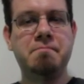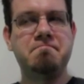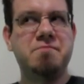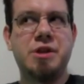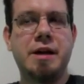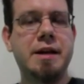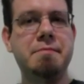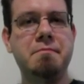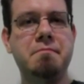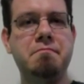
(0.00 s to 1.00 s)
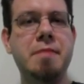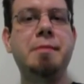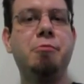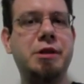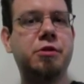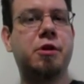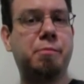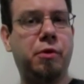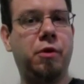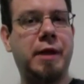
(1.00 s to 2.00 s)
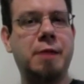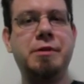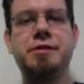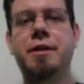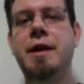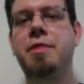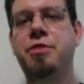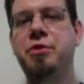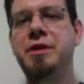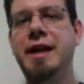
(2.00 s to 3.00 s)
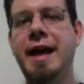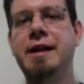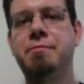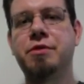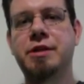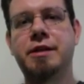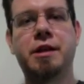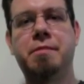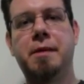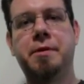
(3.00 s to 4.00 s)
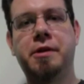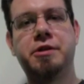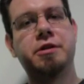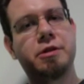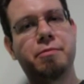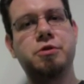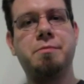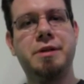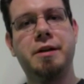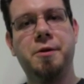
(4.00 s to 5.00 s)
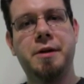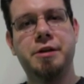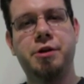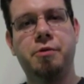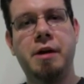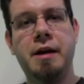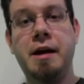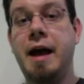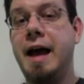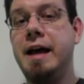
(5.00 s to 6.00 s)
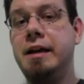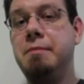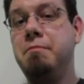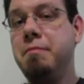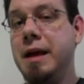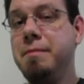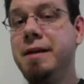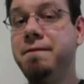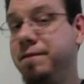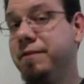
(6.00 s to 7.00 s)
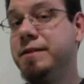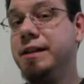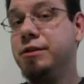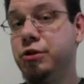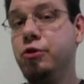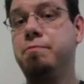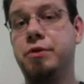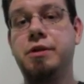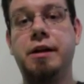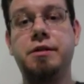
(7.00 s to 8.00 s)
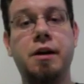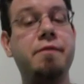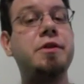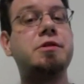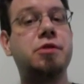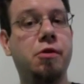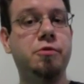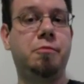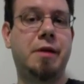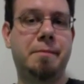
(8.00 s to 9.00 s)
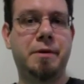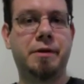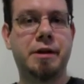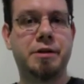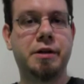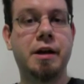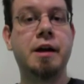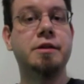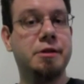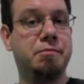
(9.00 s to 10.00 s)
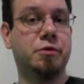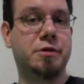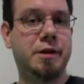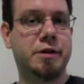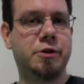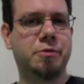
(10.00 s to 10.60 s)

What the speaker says: Say, maybe we took our poll and we saw that 38% of the population supports a particular issue, and maybe 52% of the total population supports the issue.